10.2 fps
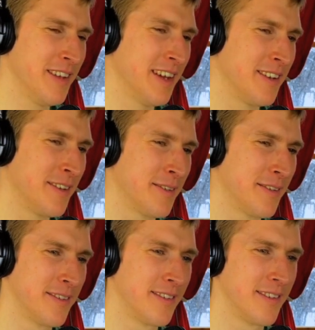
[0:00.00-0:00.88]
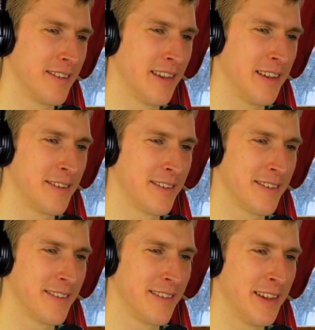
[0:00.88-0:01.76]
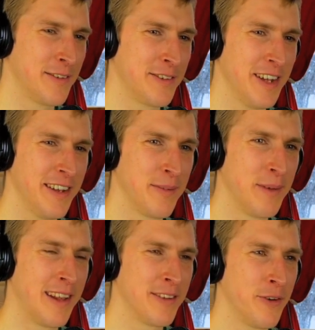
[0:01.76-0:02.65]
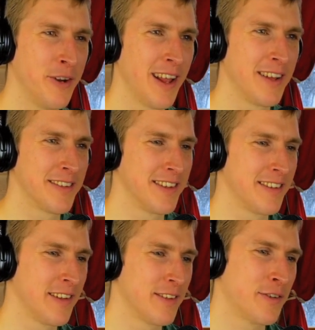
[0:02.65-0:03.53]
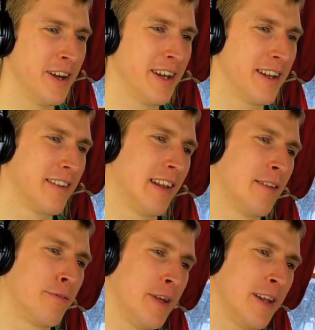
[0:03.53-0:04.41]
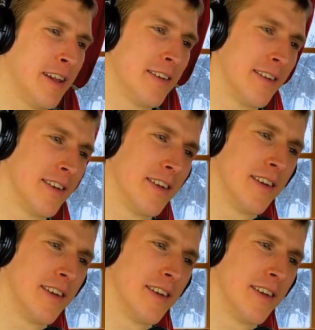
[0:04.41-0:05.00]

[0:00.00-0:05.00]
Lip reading: Yeah, just let's chant a bit. Let's realize this. Let's try it, and let's feel it.